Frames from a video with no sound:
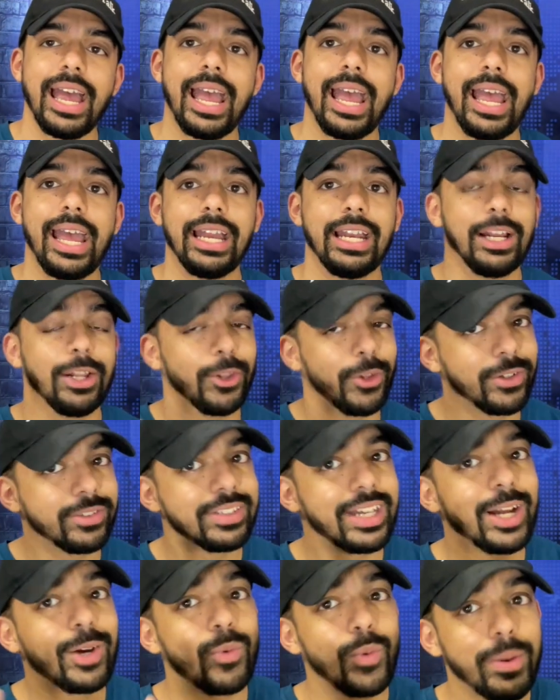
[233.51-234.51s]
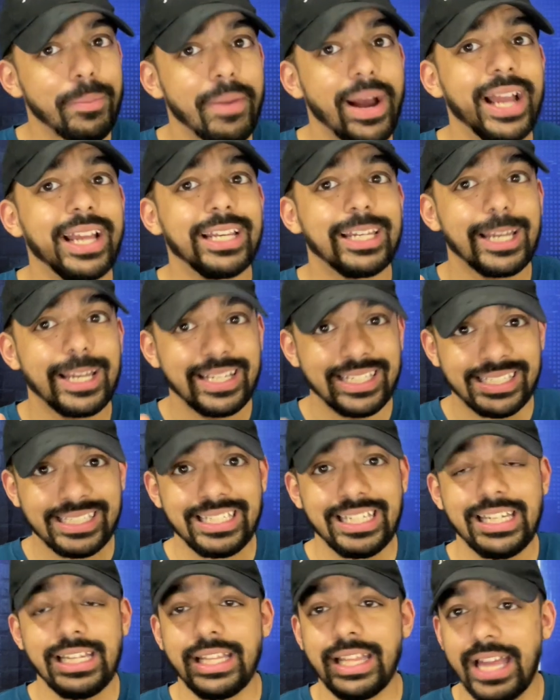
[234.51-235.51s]
And it looks like we might
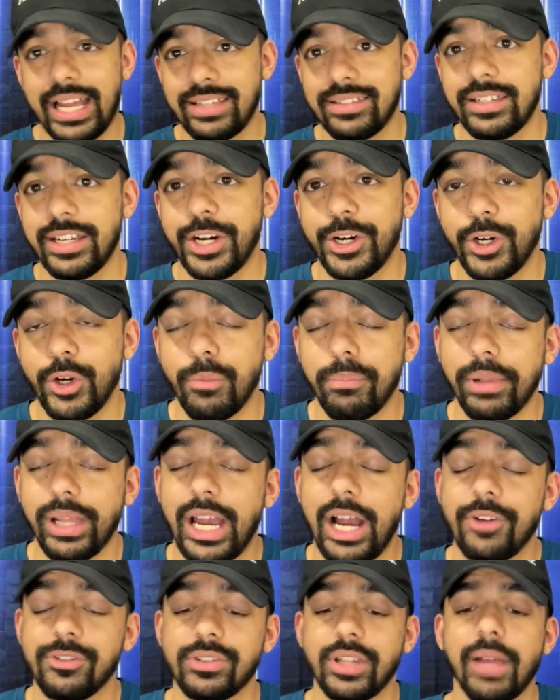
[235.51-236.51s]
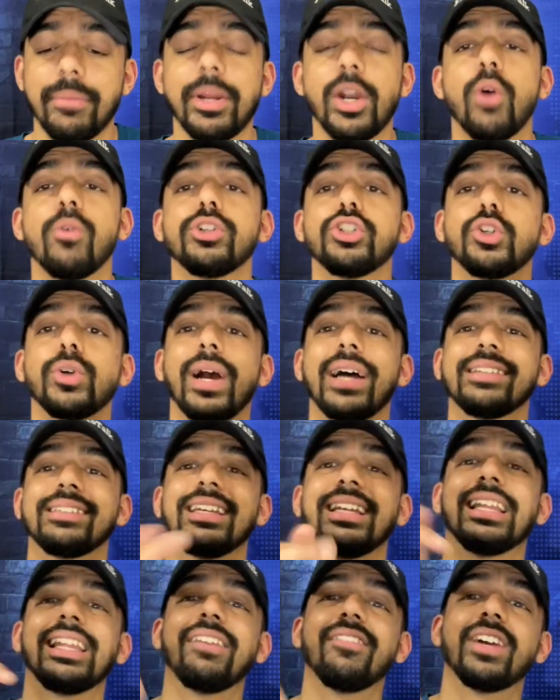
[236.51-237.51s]
see that scenario play out. So let me know what you guys
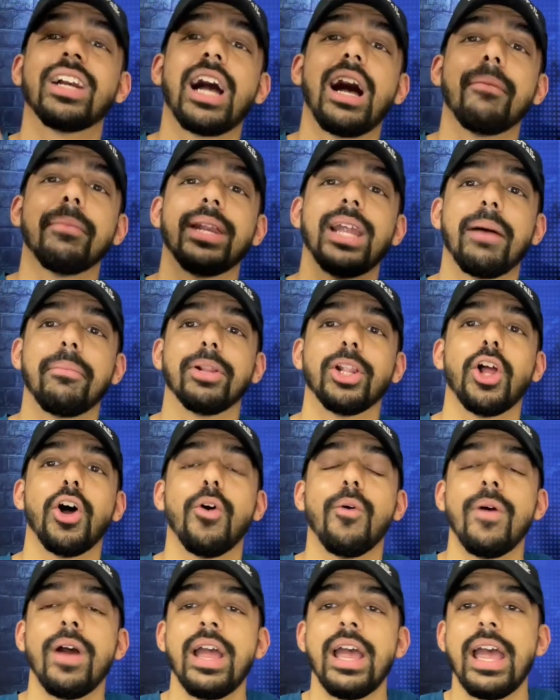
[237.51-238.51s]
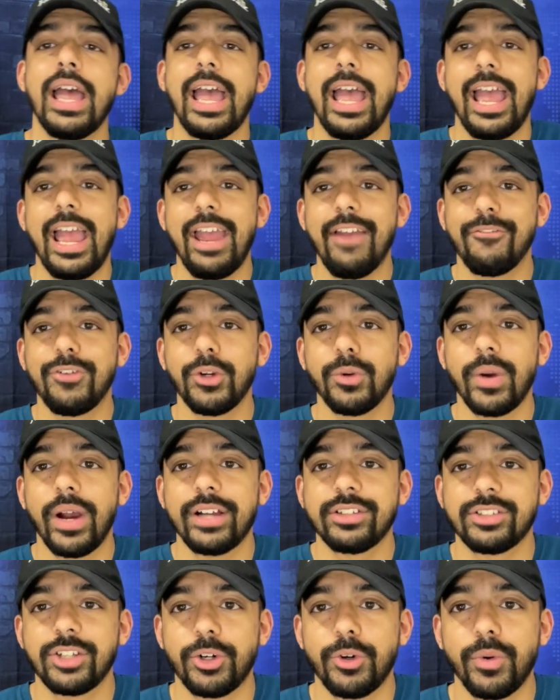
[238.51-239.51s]
think. Leave a comment down below. If you
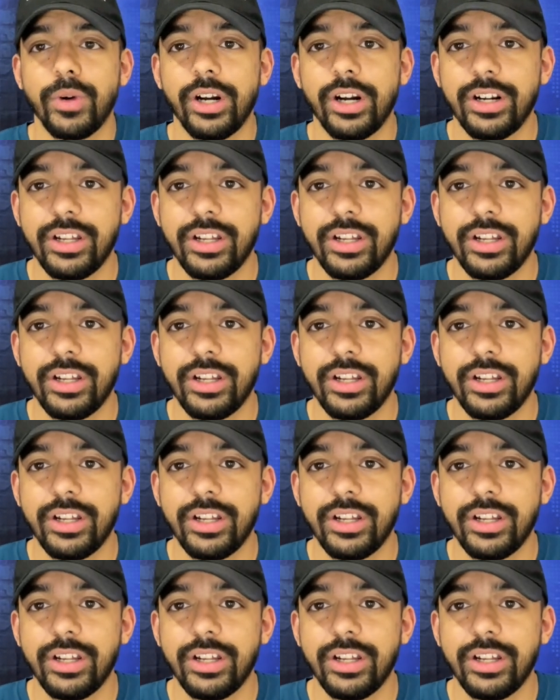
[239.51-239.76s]
guys agree or